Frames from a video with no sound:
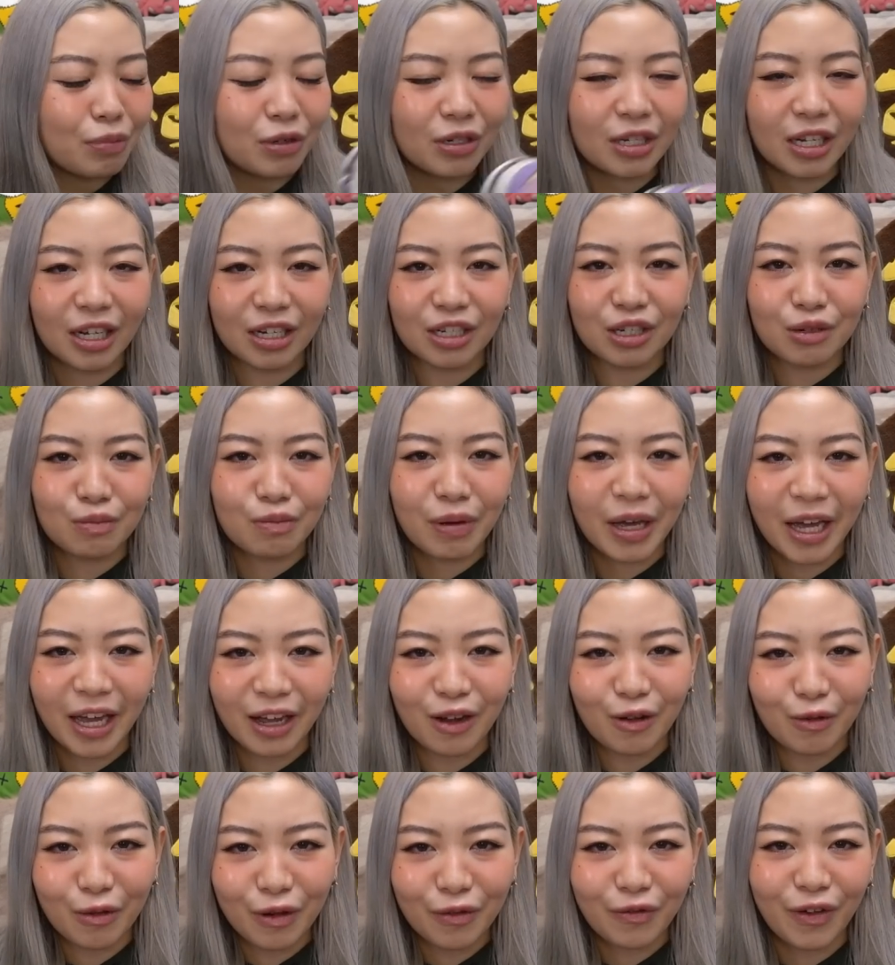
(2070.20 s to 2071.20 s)
protection
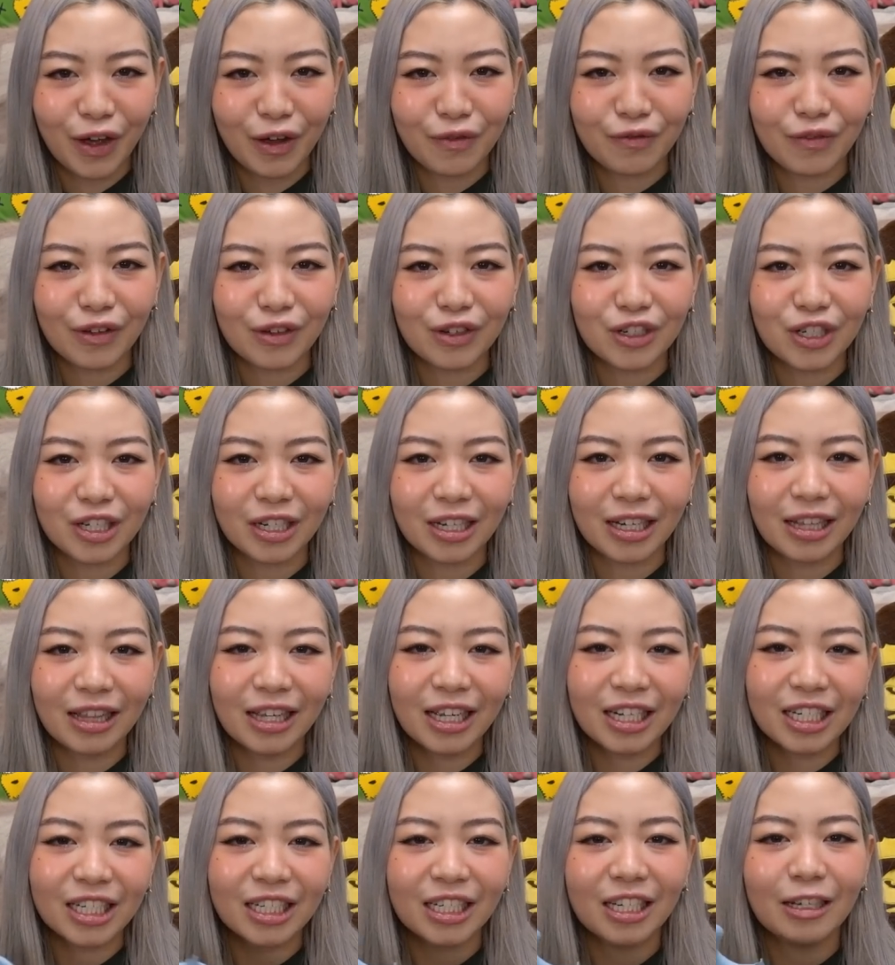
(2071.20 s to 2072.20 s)
pack or refined future
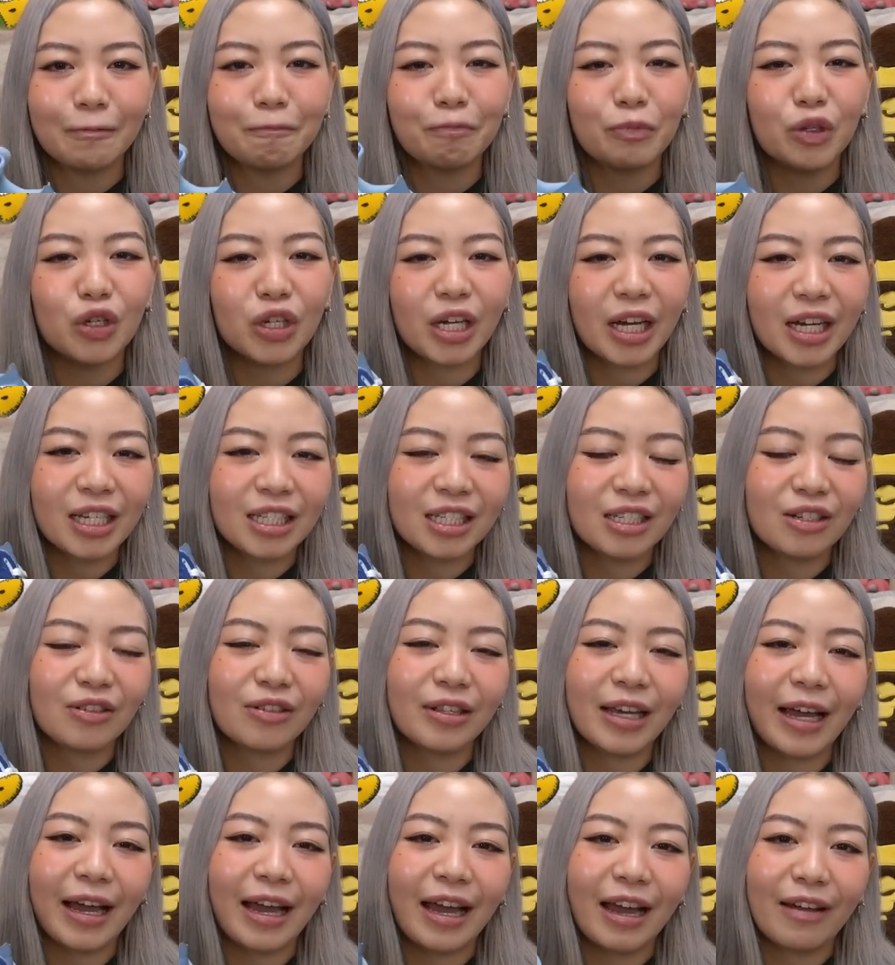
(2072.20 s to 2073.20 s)
collection you guys know
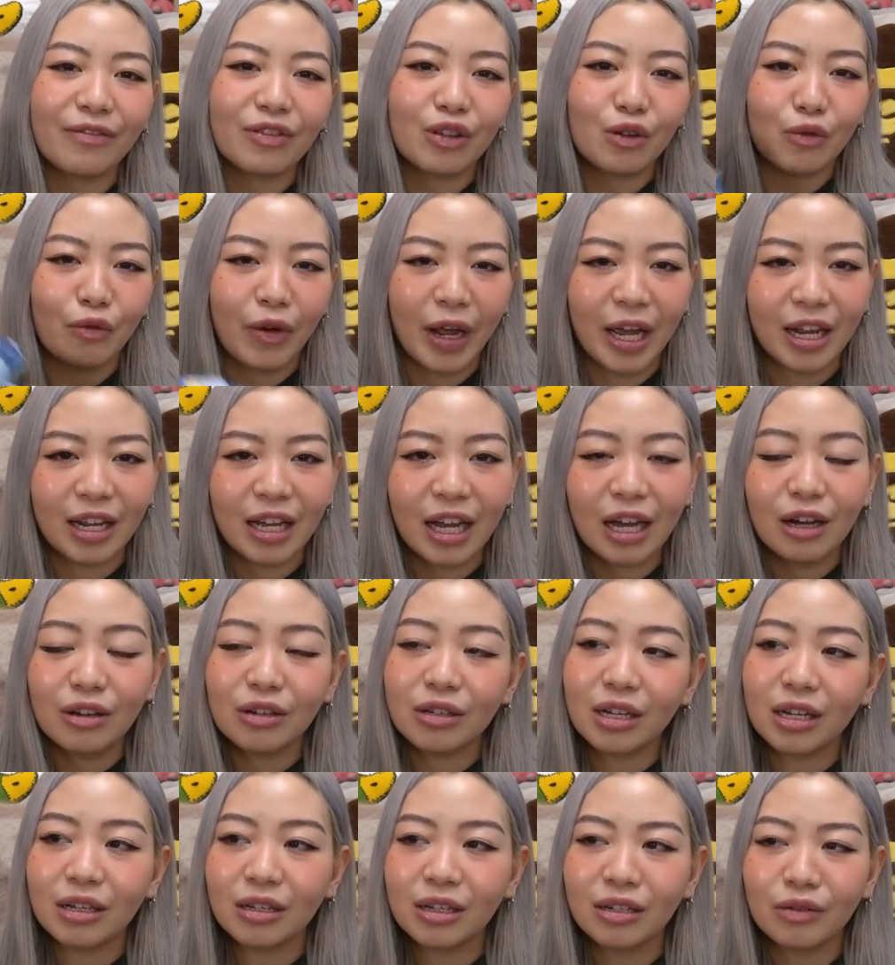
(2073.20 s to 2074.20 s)
that I have the rank
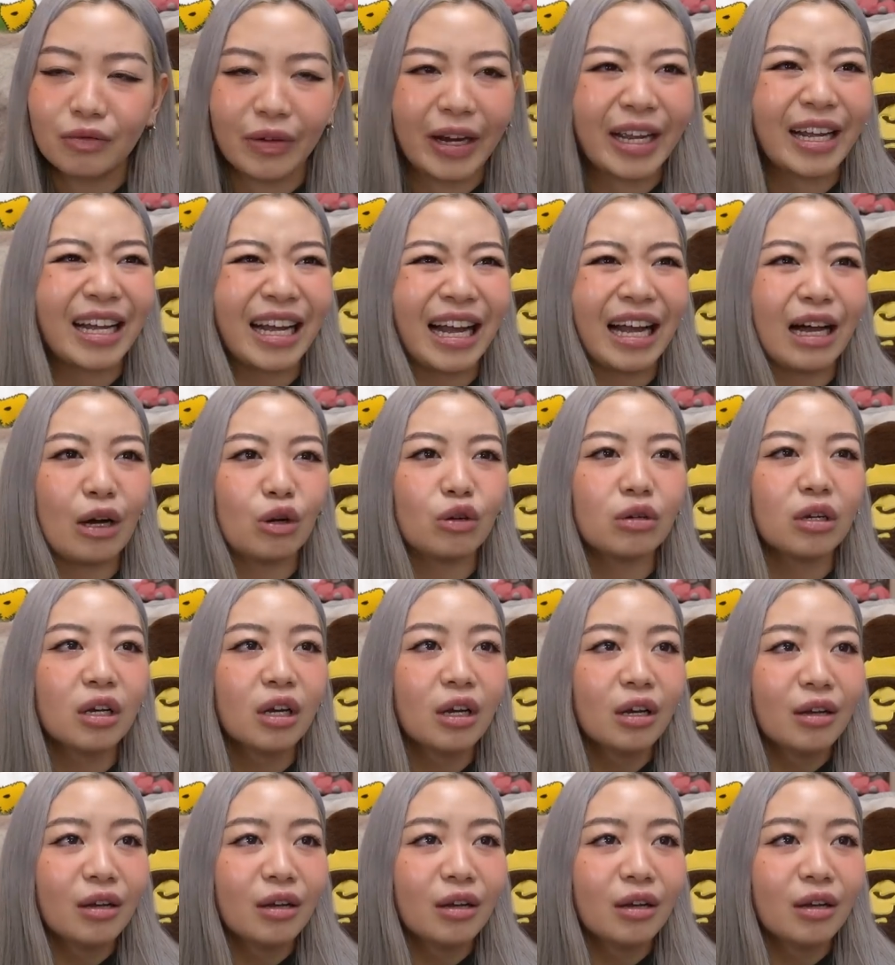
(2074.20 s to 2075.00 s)
out